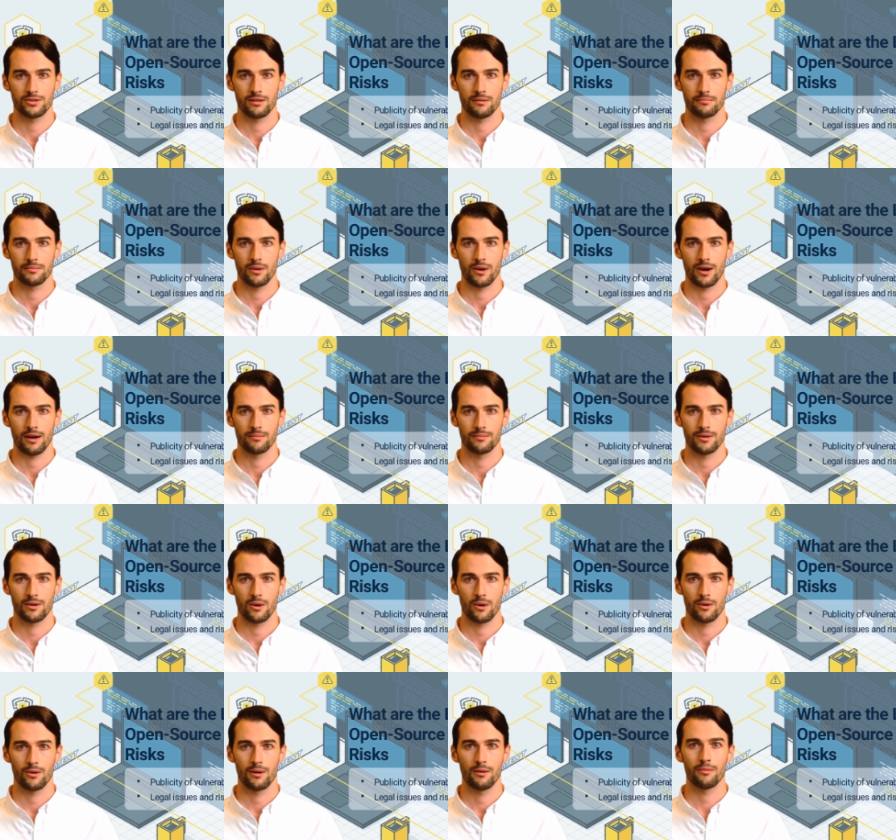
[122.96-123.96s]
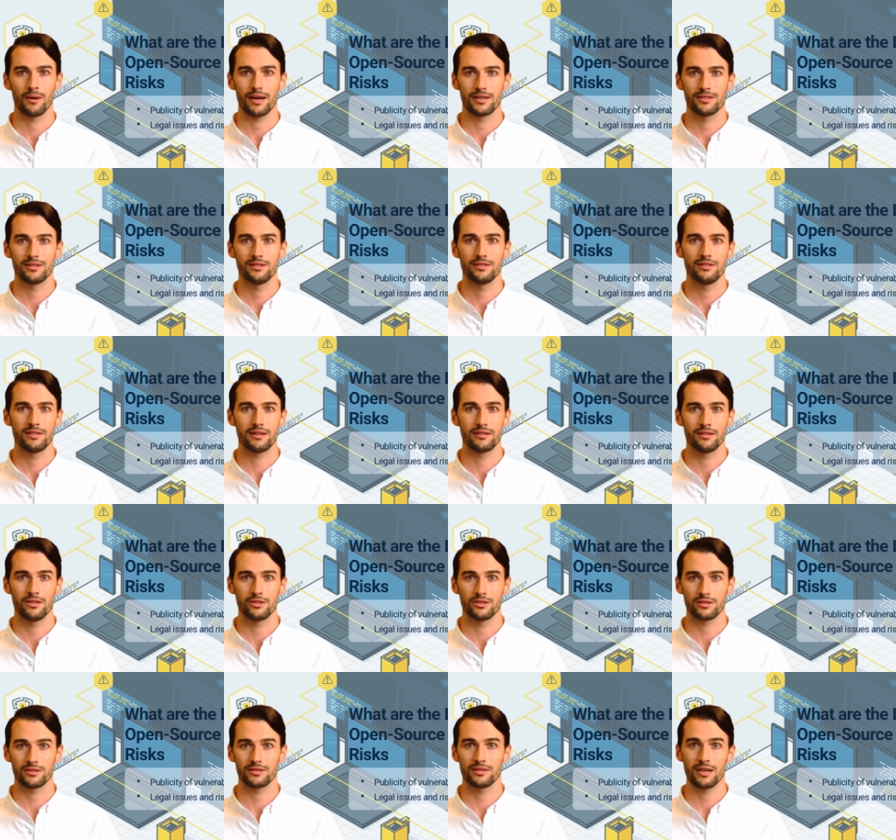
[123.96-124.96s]
comply with all the license
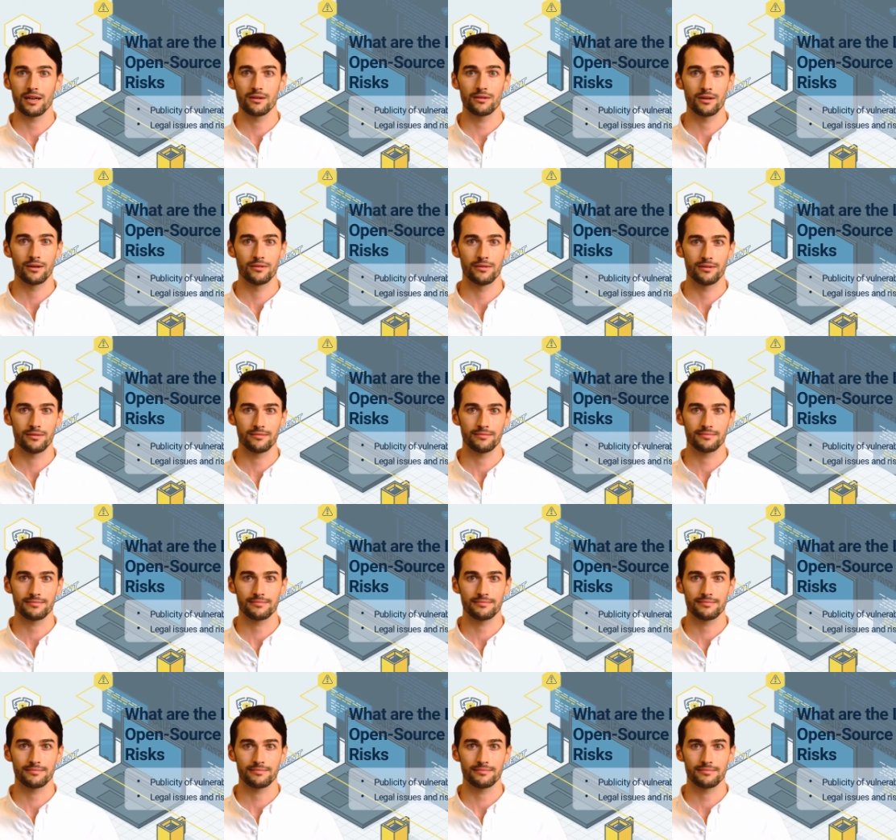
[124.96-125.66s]
conditions they are under.